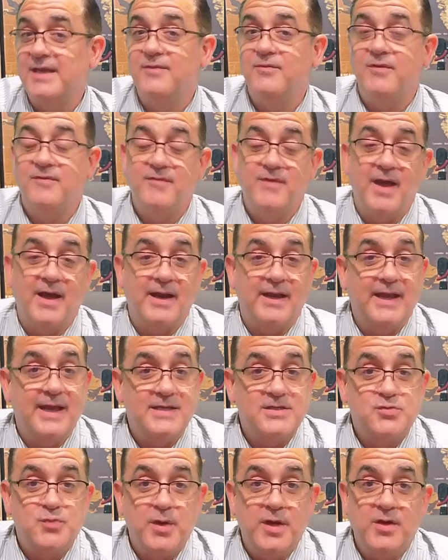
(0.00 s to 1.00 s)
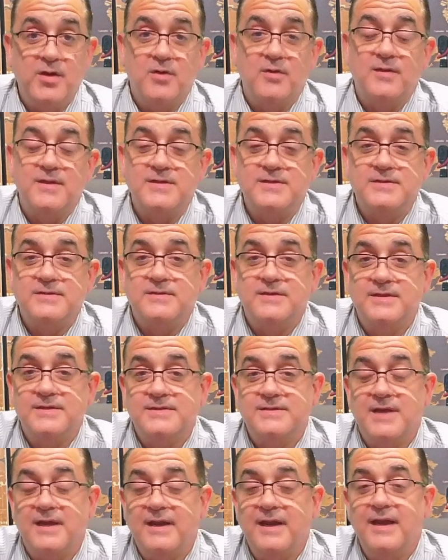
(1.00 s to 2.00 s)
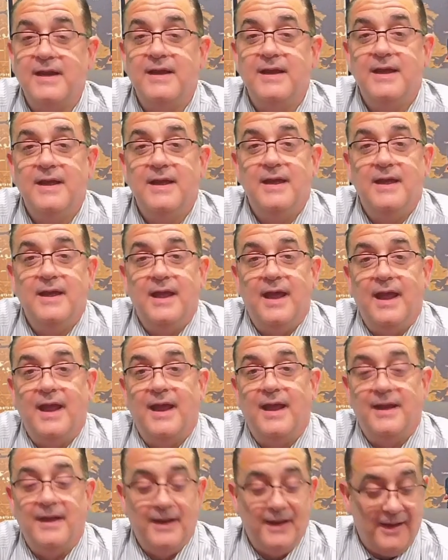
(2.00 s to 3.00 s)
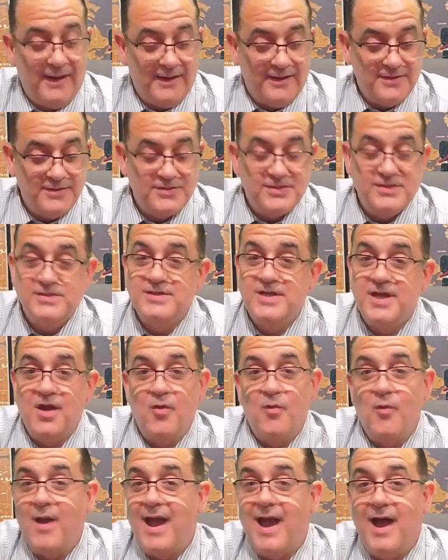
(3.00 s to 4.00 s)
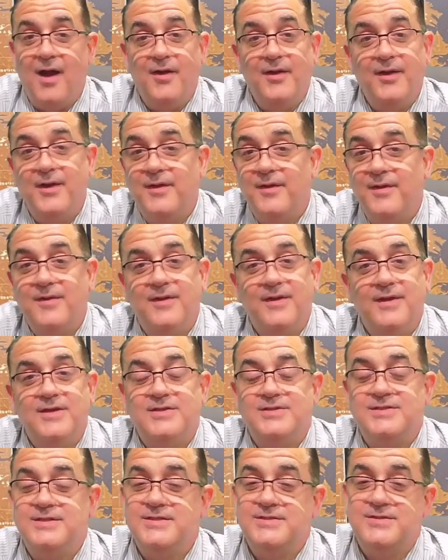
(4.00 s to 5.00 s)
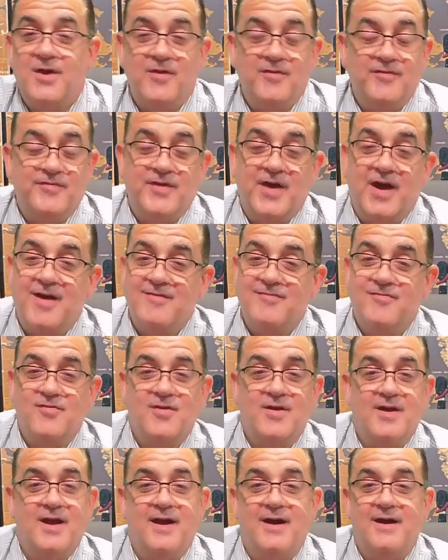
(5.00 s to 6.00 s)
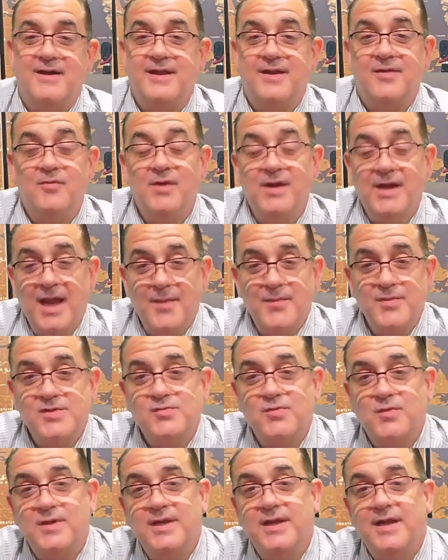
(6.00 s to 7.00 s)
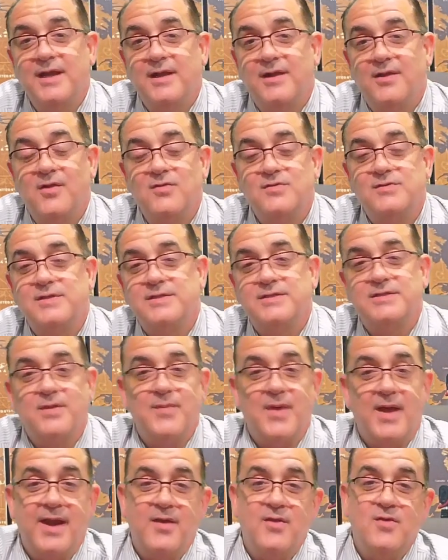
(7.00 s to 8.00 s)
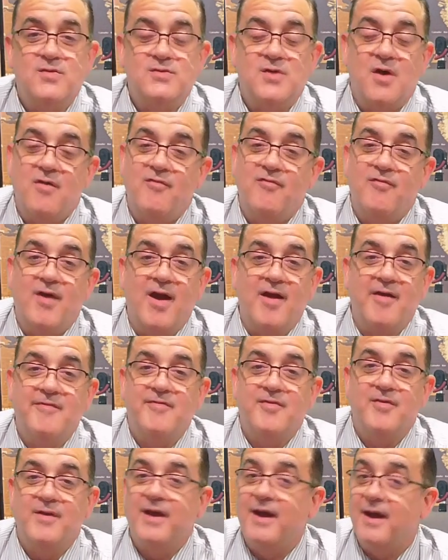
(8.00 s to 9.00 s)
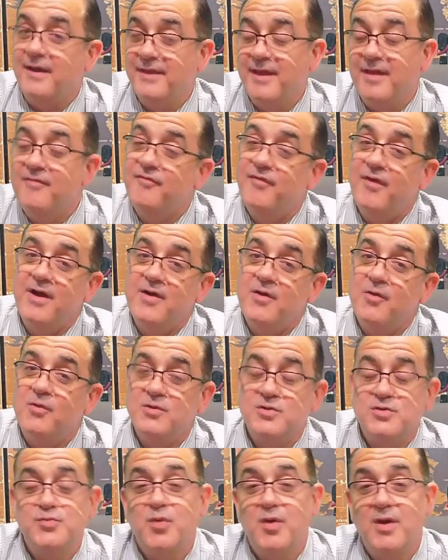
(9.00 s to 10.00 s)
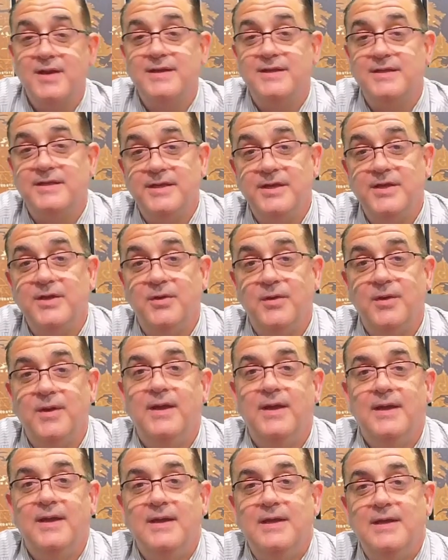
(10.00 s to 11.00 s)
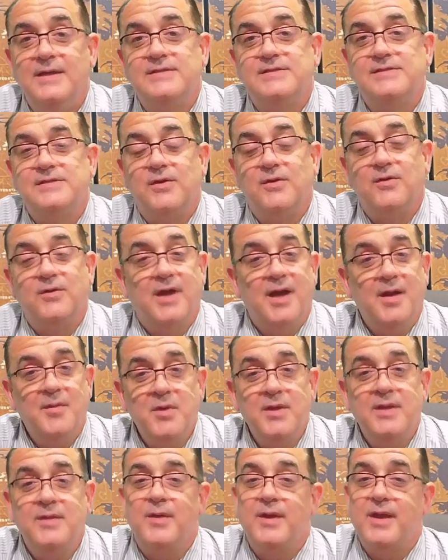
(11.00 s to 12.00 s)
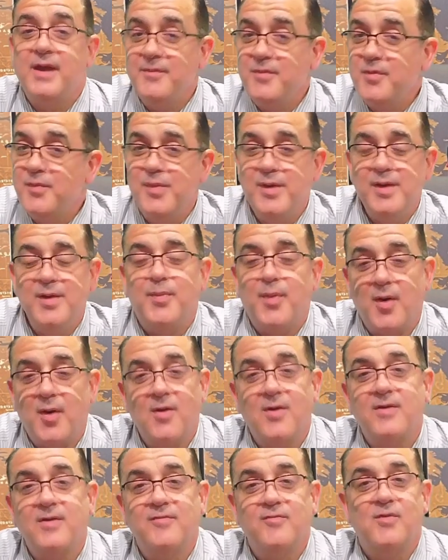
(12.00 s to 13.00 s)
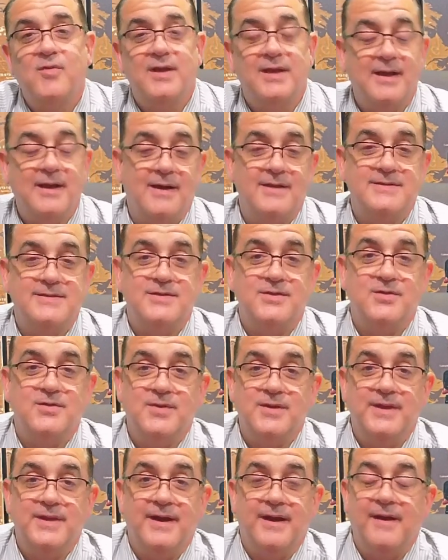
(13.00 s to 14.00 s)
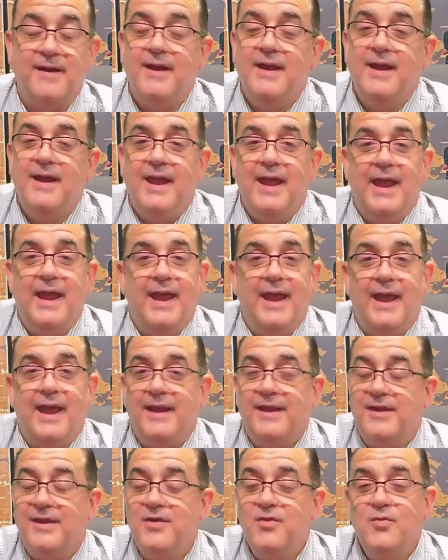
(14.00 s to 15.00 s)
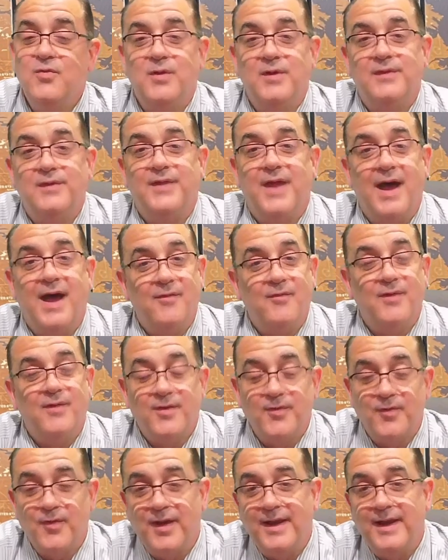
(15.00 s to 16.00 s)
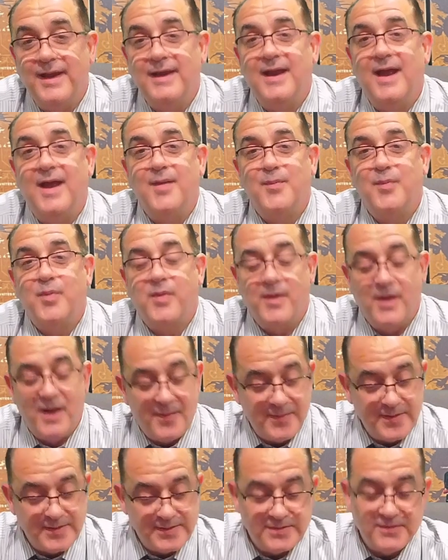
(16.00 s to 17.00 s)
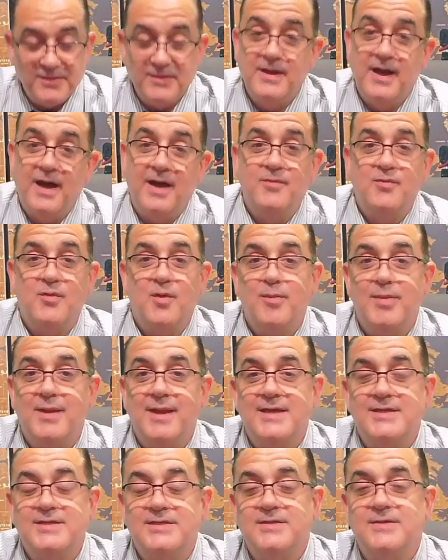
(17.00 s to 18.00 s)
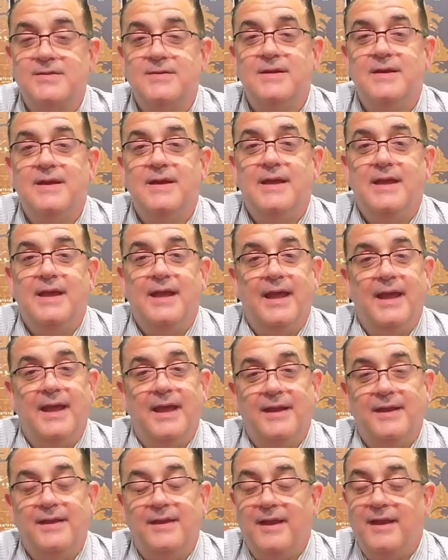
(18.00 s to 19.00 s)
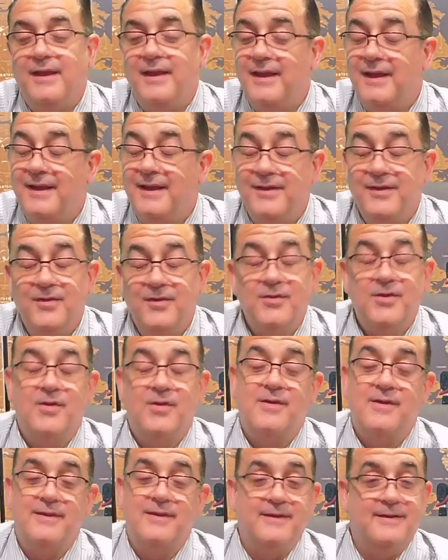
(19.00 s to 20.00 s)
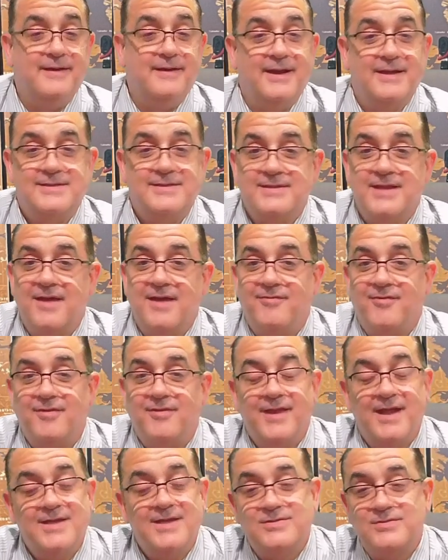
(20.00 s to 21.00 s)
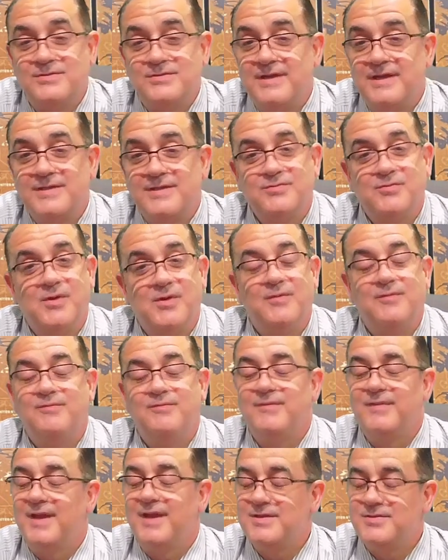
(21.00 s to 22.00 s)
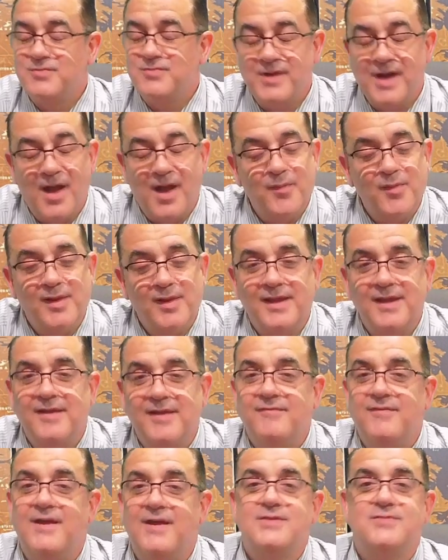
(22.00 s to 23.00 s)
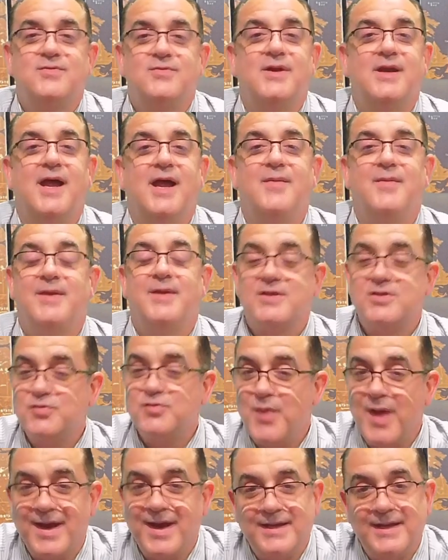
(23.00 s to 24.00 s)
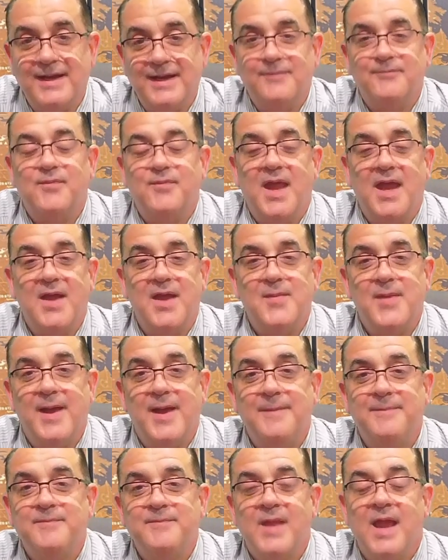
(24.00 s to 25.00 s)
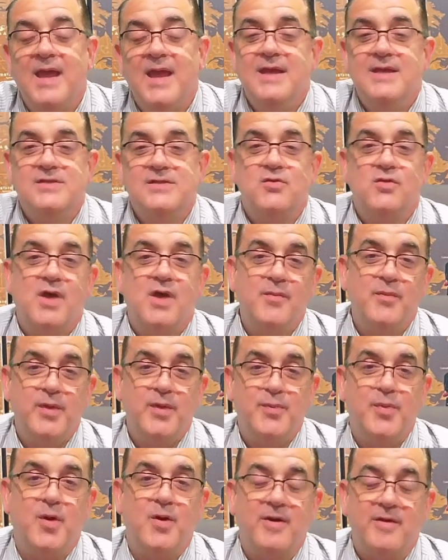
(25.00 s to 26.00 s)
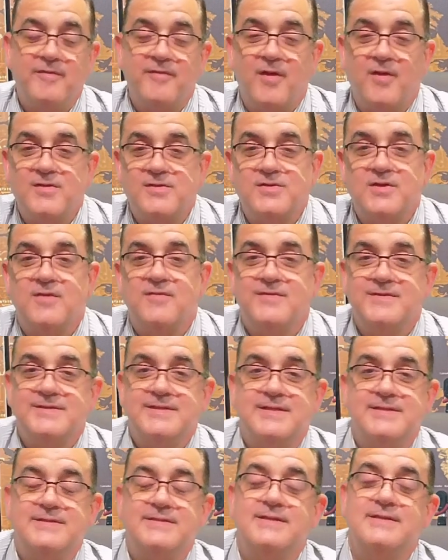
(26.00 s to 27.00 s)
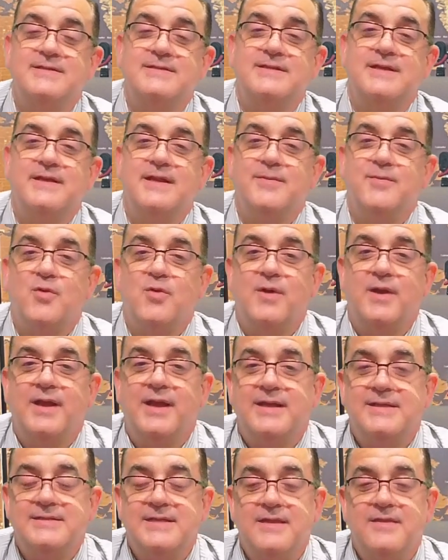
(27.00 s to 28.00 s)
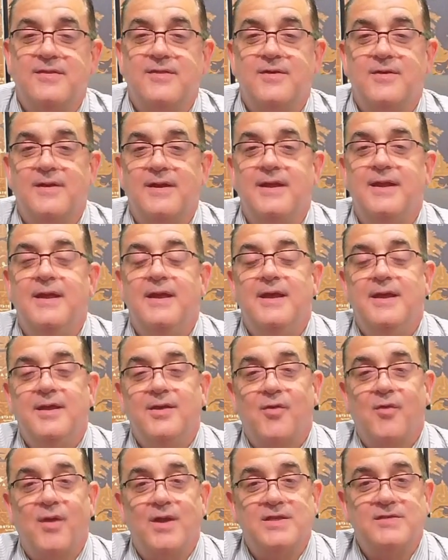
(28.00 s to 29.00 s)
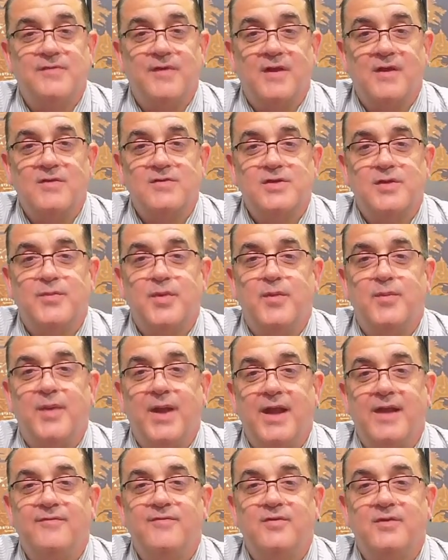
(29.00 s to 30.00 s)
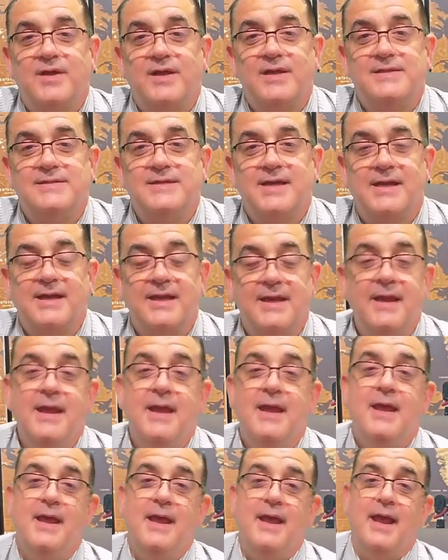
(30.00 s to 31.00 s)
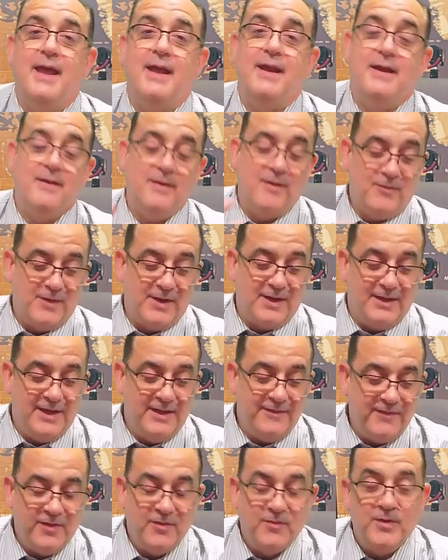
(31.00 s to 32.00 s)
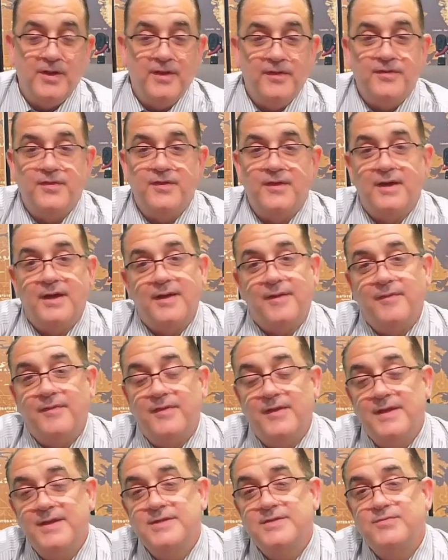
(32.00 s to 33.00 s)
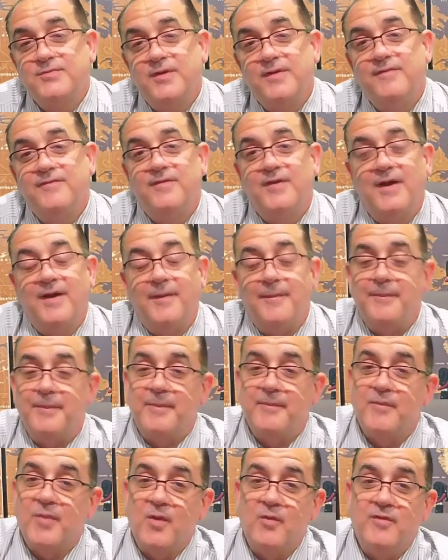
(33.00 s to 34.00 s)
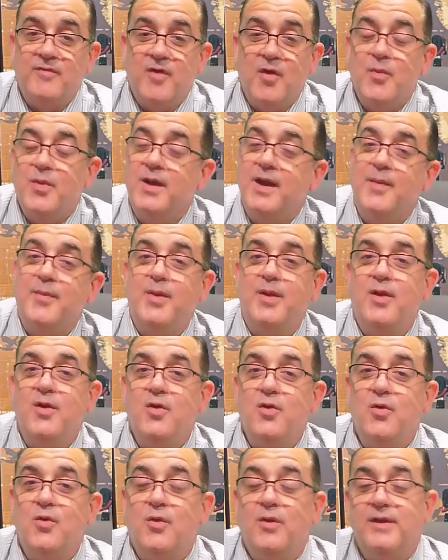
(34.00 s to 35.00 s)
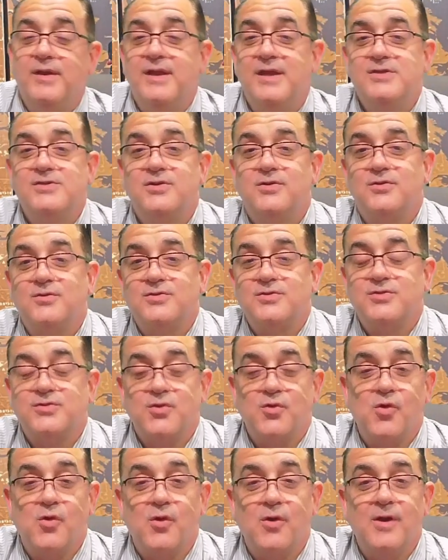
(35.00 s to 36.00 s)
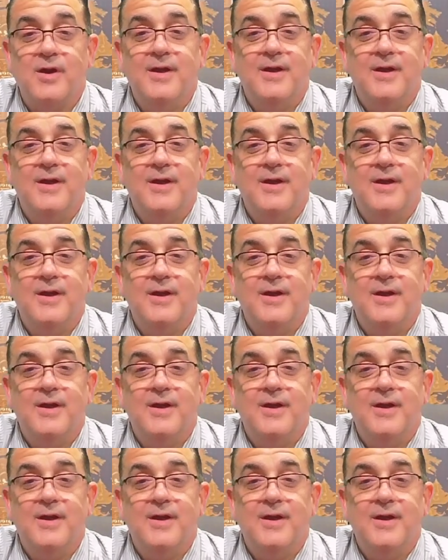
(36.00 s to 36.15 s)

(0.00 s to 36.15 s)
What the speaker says: We've got a guest speaker this Sunday, and she's going to wow you. She's on fire for God. And what happens when you get close to somebody who's on fire for God? That fire will spread to you. So come and be a part of what God's doing there, and you will not regret it. I promise you, God will bless you. And you'll go to the next level. That's what I believe. That's what I'm expecting. Amen. So come be part of our services this Sunday morning at 10:30, Grace Fellowship in Beattyville, Kentucky. And here I want to leave you with this. We've opened up a new digital store.